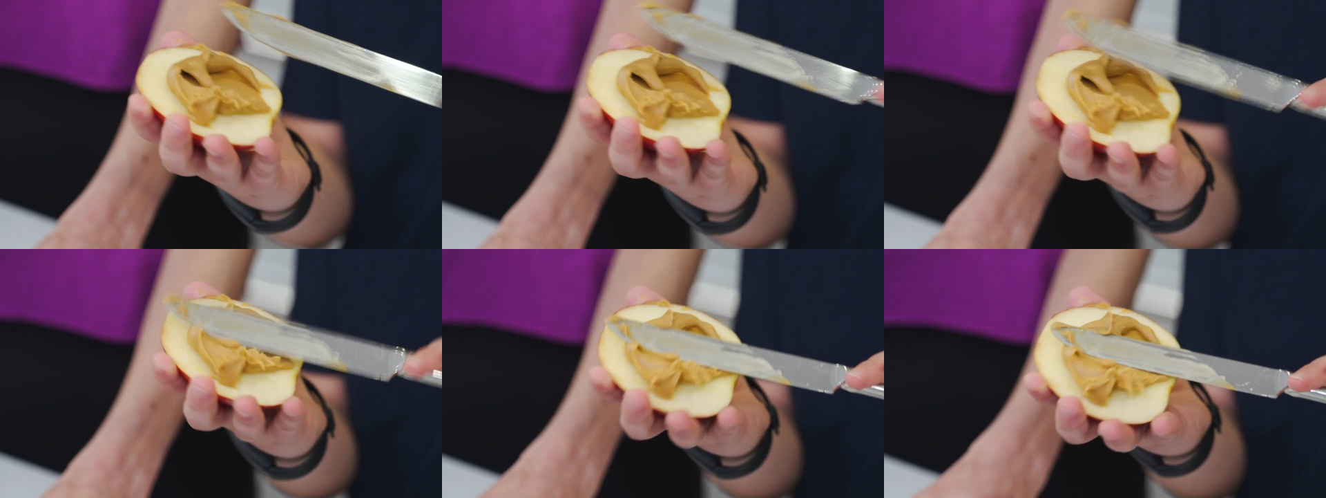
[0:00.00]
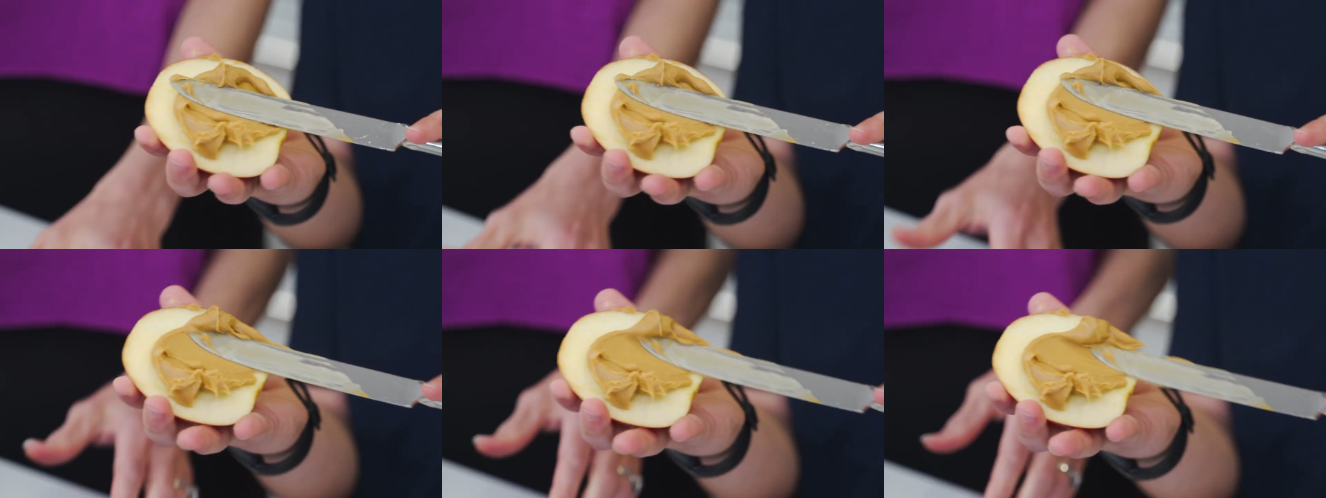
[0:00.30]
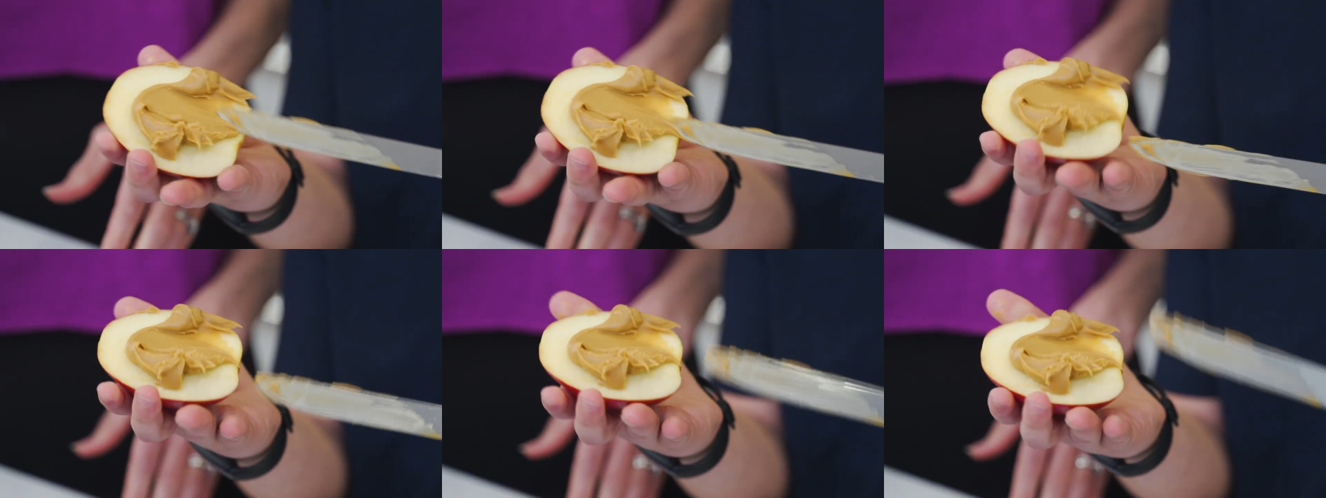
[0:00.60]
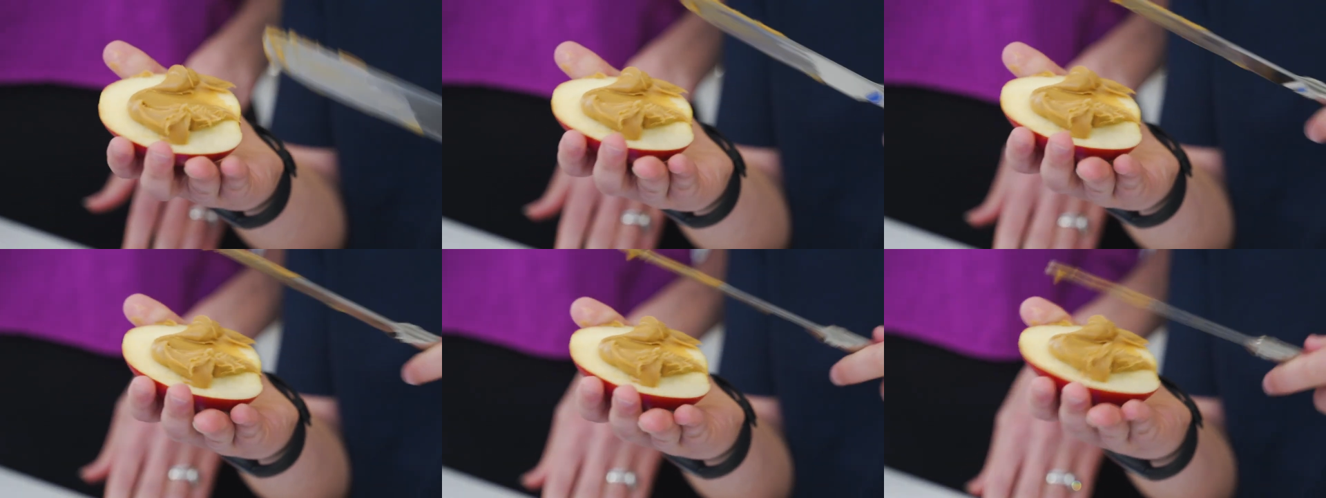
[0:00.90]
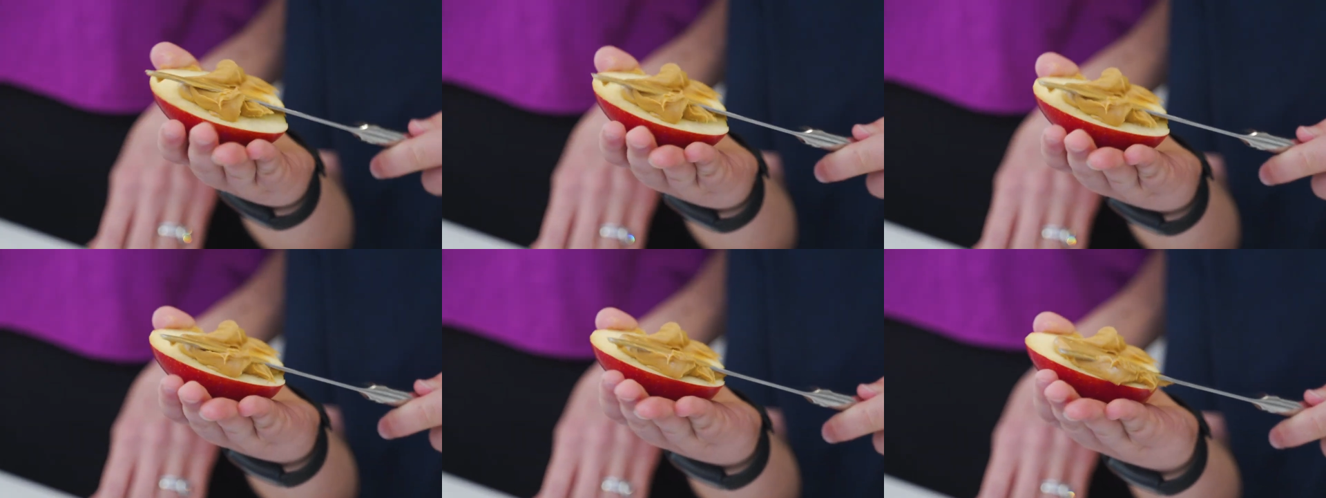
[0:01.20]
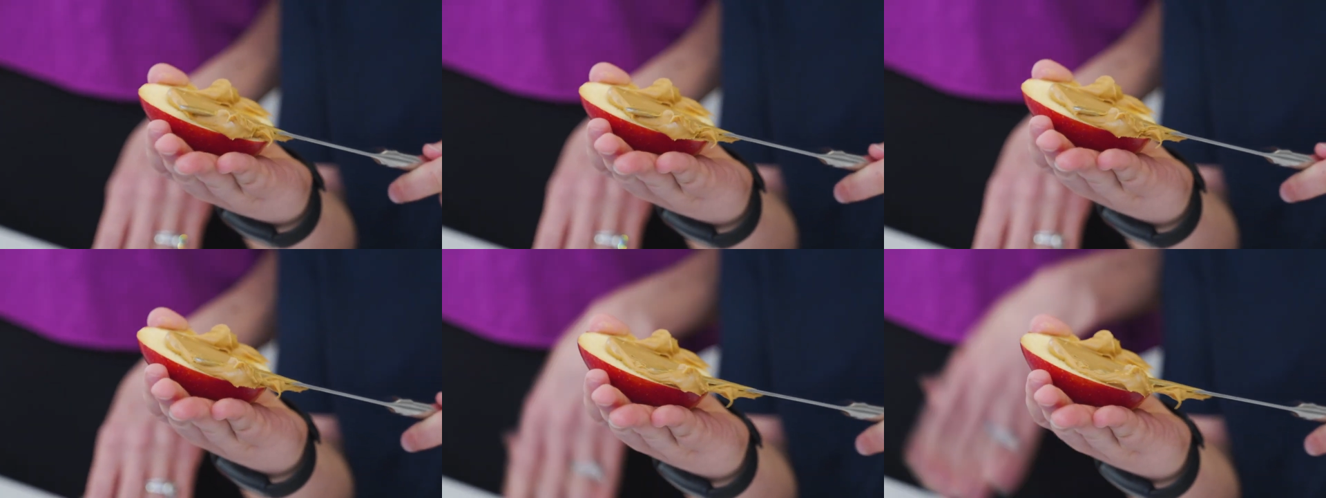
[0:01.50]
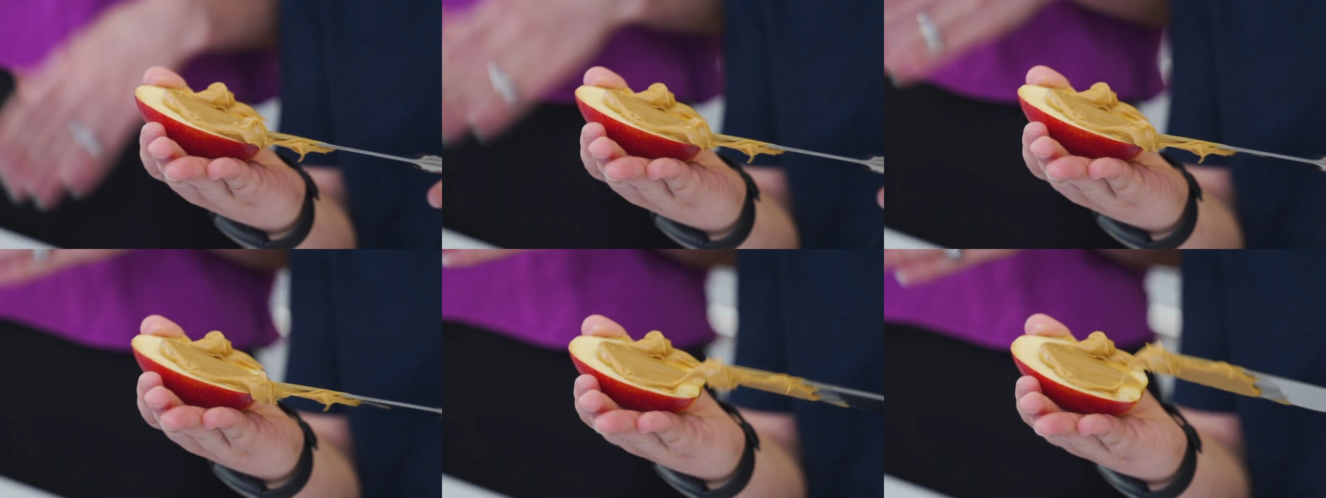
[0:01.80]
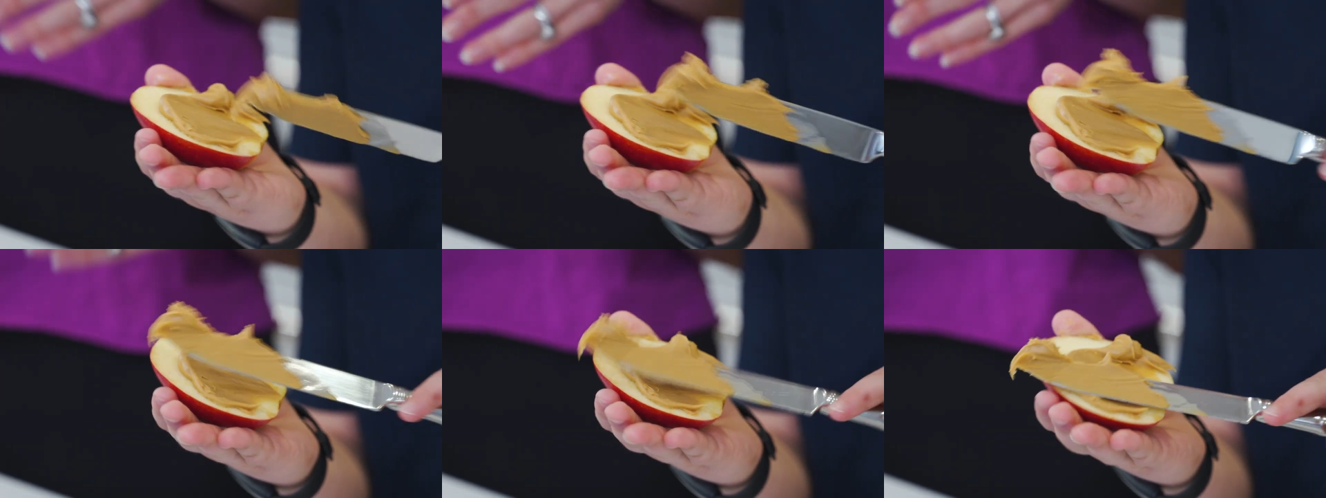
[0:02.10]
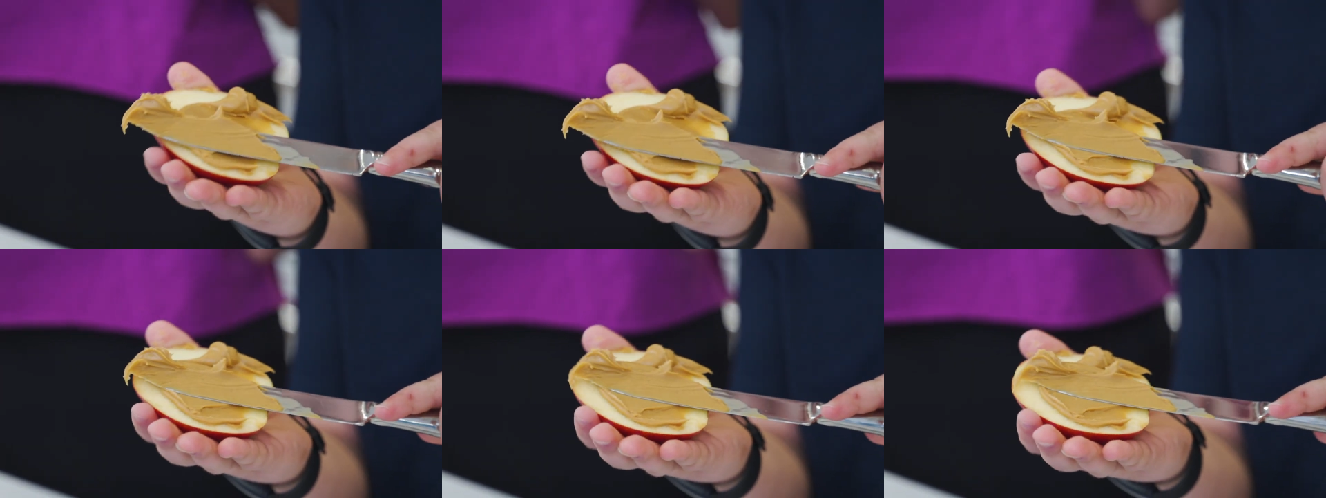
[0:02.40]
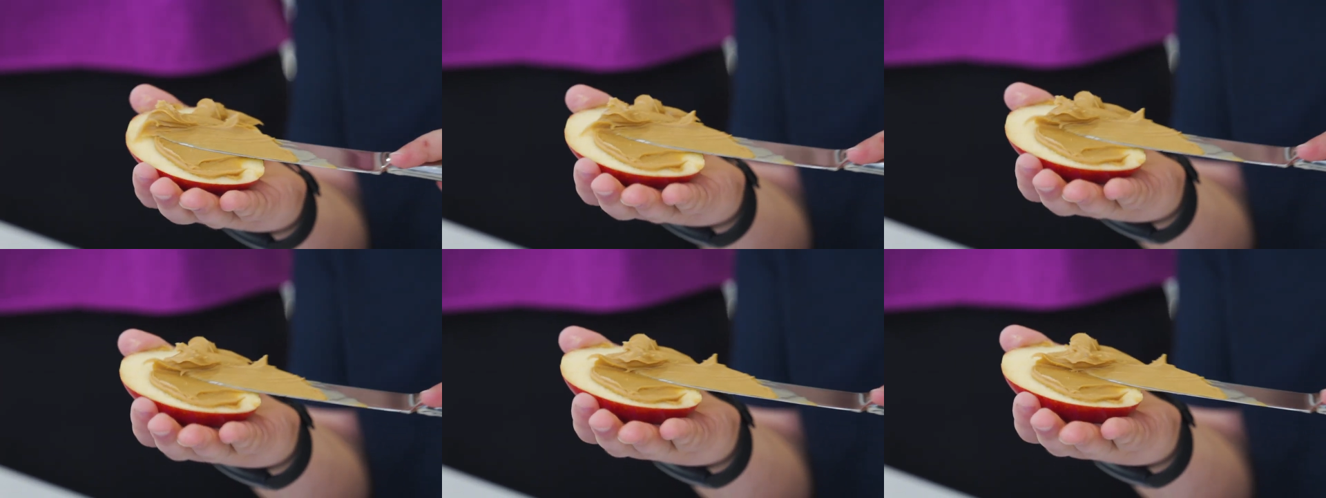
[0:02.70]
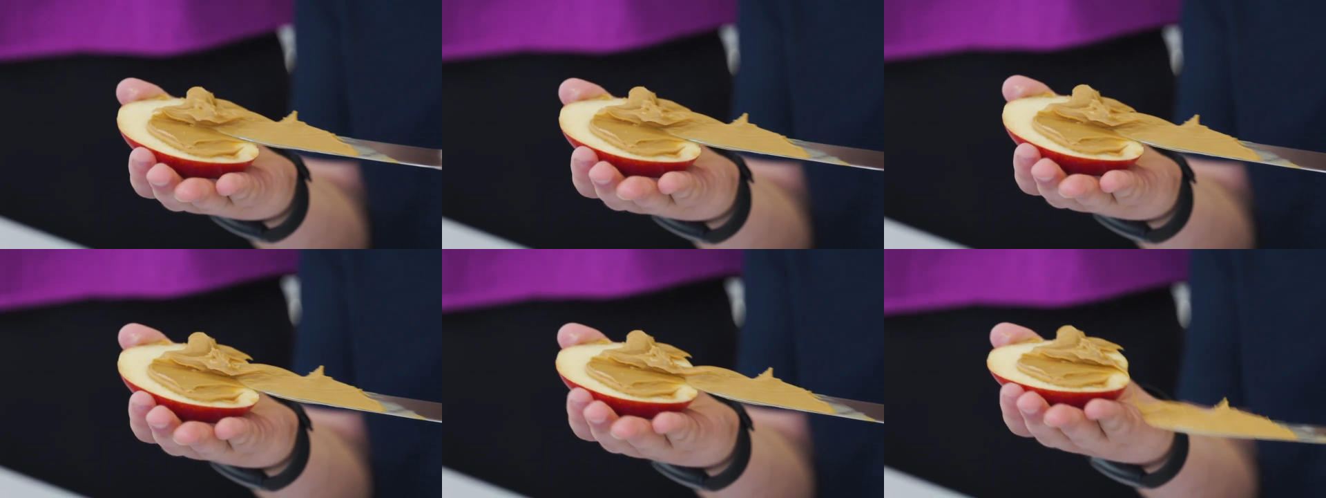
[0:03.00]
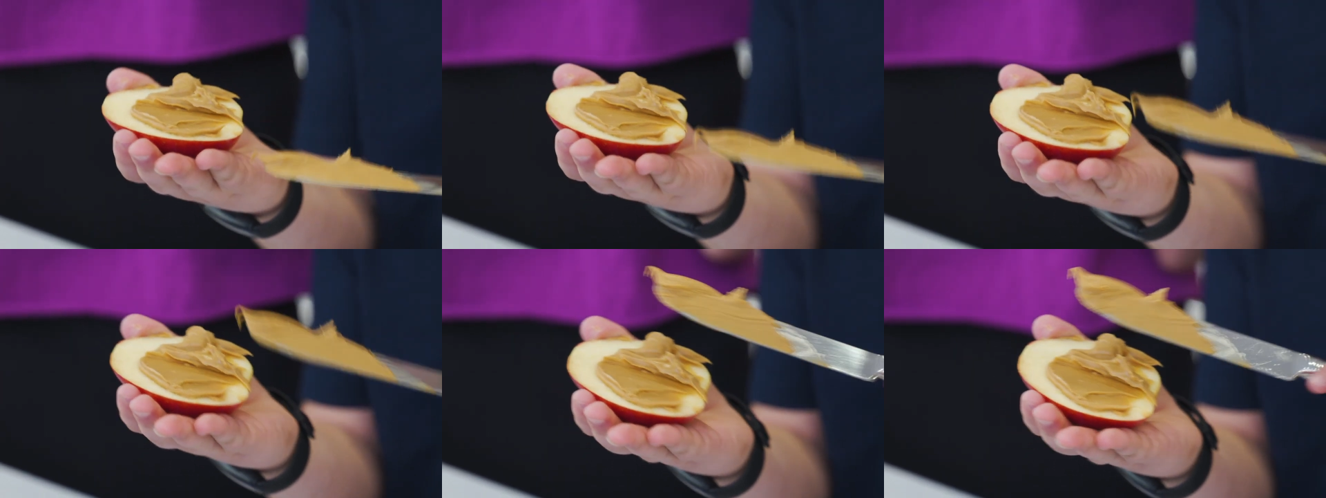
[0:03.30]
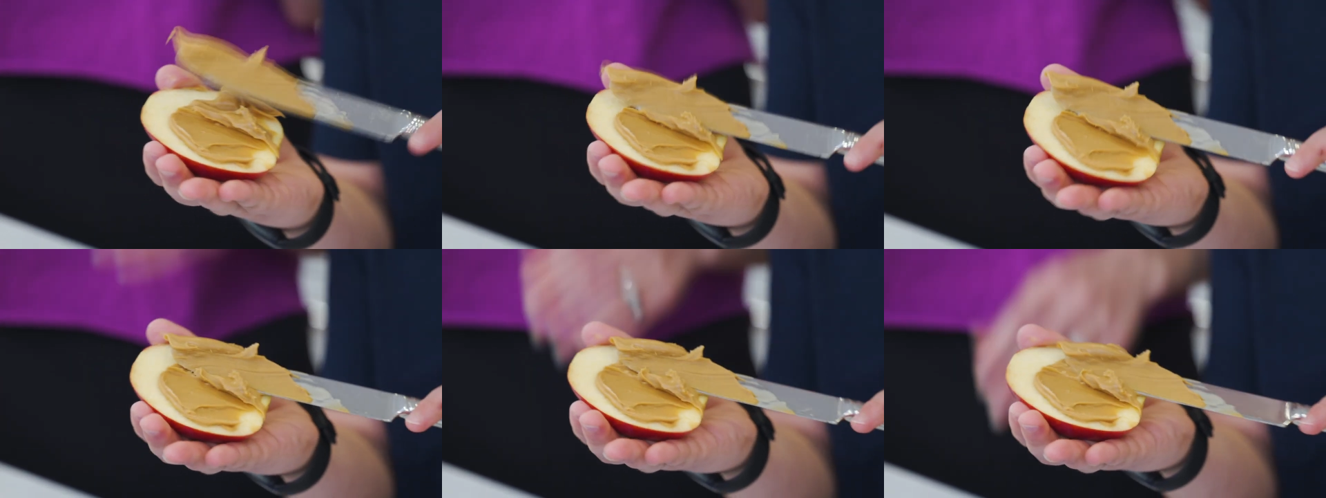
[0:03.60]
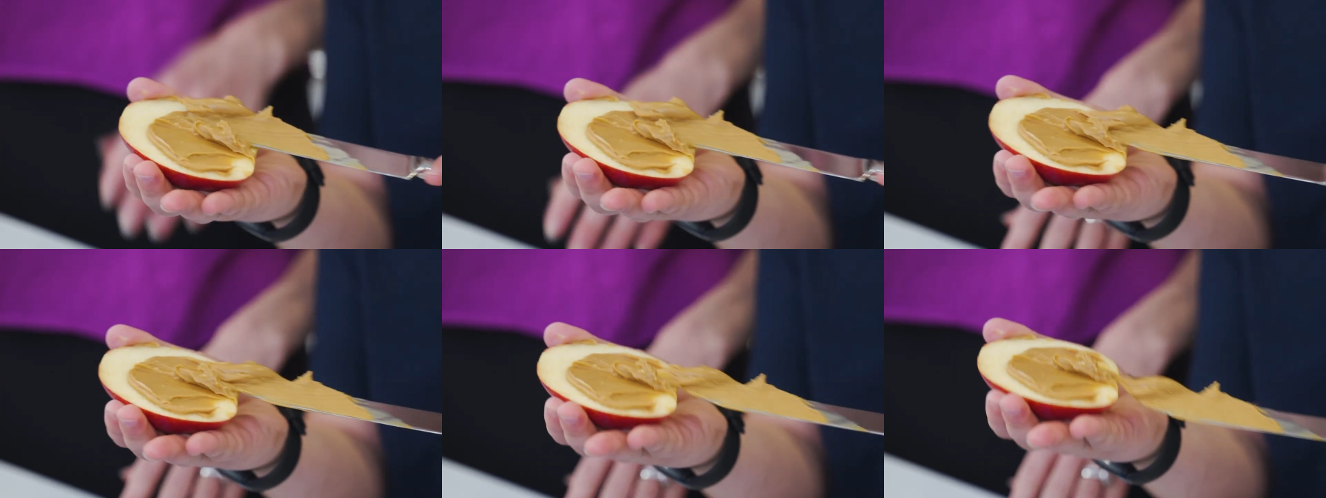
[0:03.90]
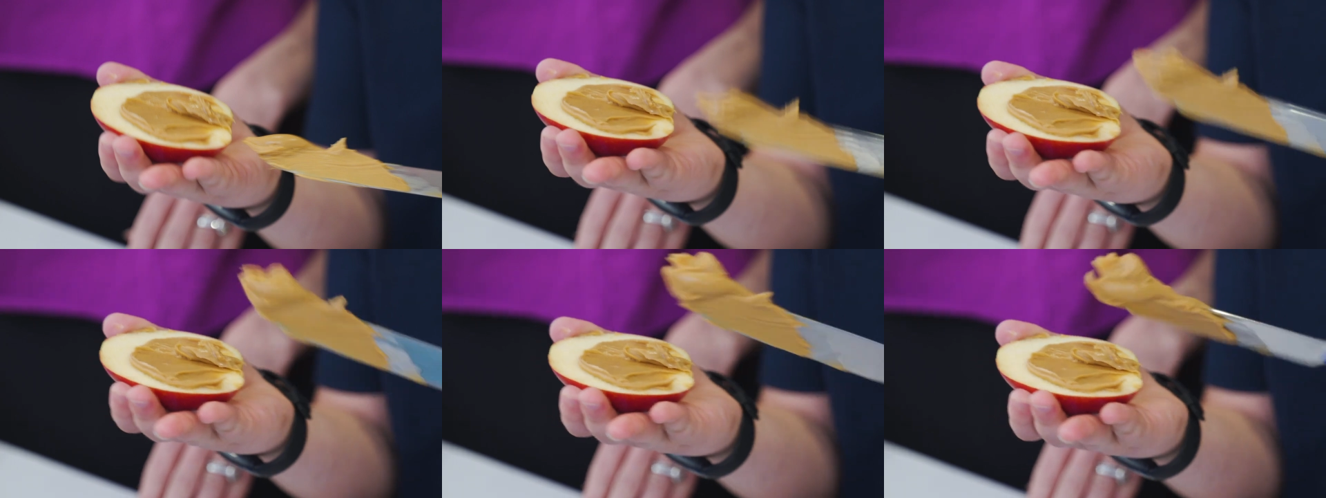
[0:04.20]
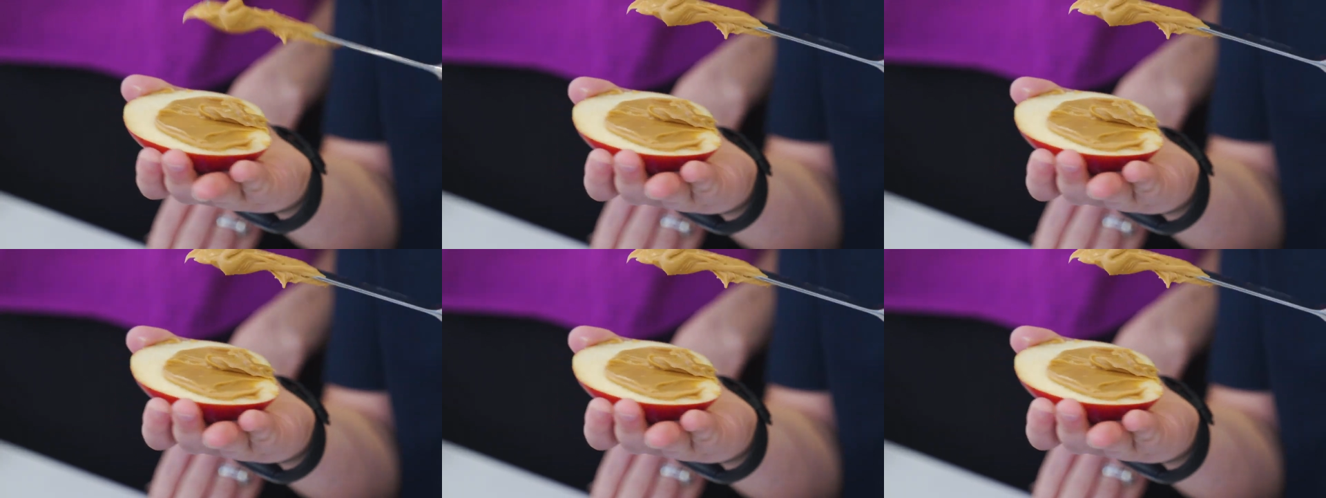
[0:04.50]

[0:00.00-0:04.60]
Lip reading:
Nobody's mouth can be seen.